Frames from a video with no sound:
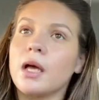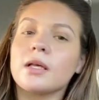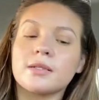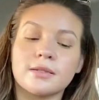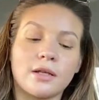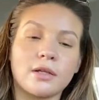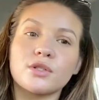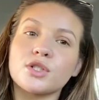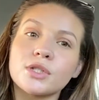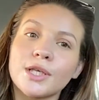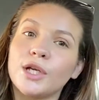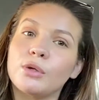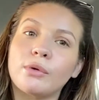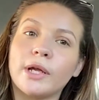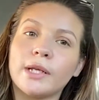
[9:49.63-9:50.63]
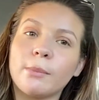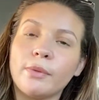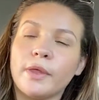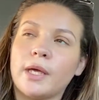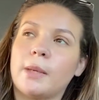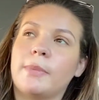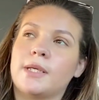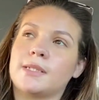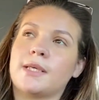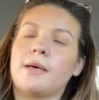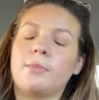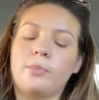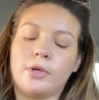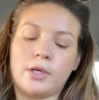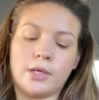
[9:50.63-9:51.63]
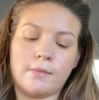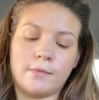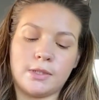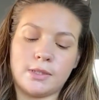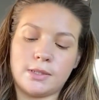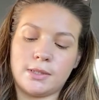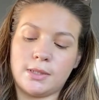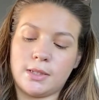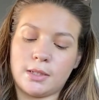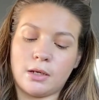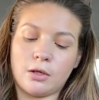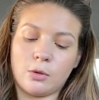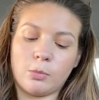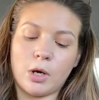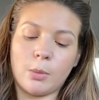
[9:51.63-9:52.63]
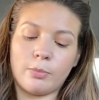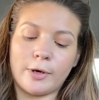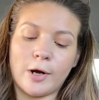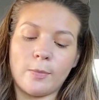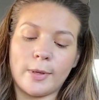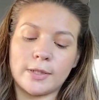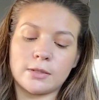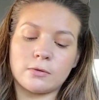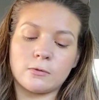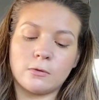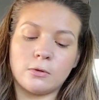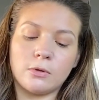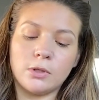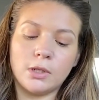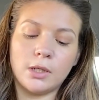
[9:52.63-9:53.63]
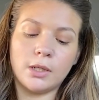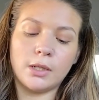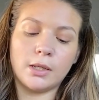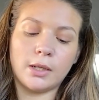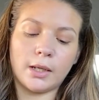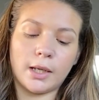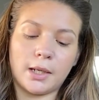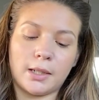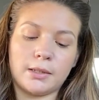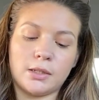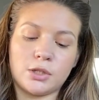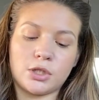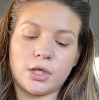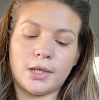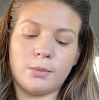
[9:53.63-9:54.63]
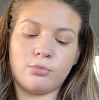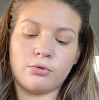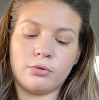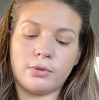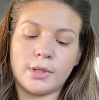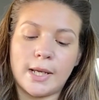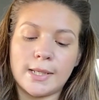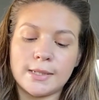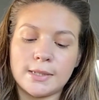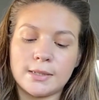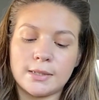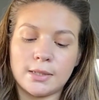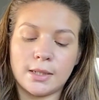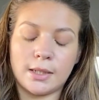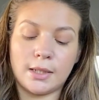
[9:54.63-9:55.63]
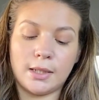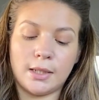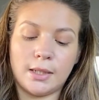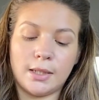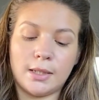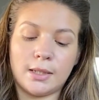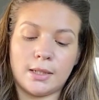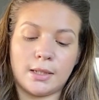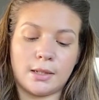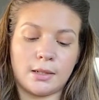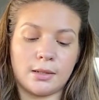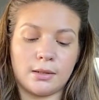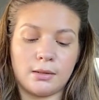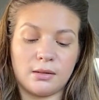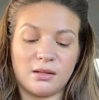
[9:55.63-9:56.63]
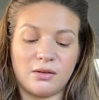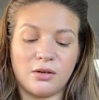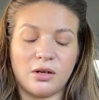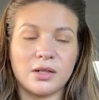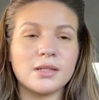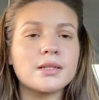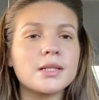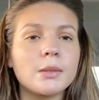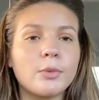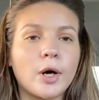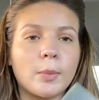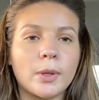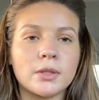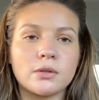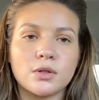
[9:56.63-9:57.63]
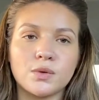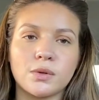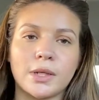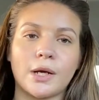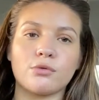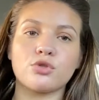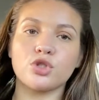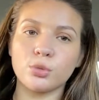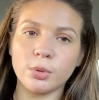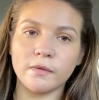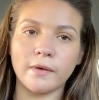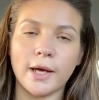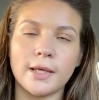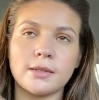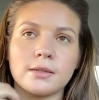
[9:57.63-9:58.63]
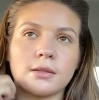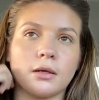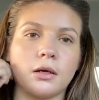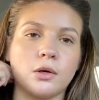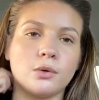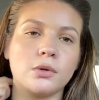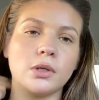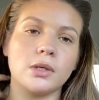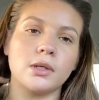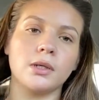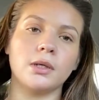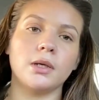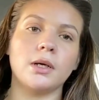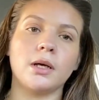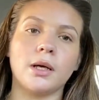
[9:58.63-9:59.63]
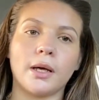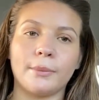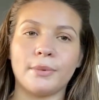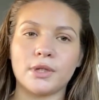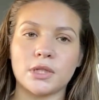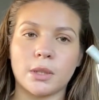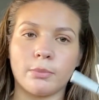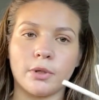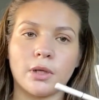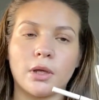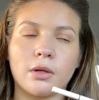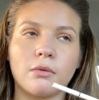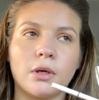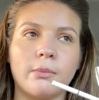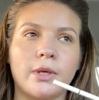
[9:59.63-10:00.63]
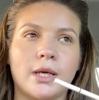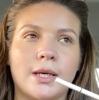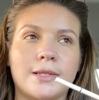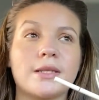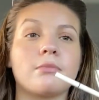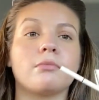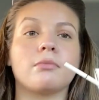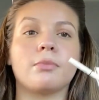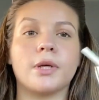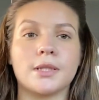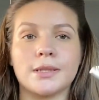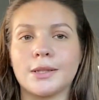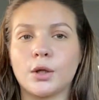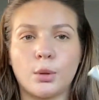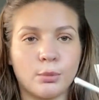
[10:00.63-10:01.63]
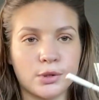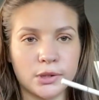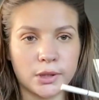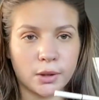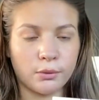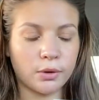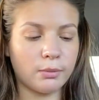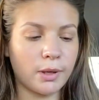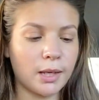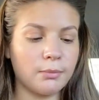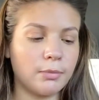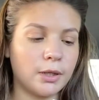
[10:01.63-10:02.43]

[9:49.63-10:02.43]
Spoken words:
It's not just like a random thing I picked up. This is the ColourPop brow pencil. I got the shade Brunette, and honestly, brow pencils run out super fast, so I picked up another one because I'm basically almost done with mine.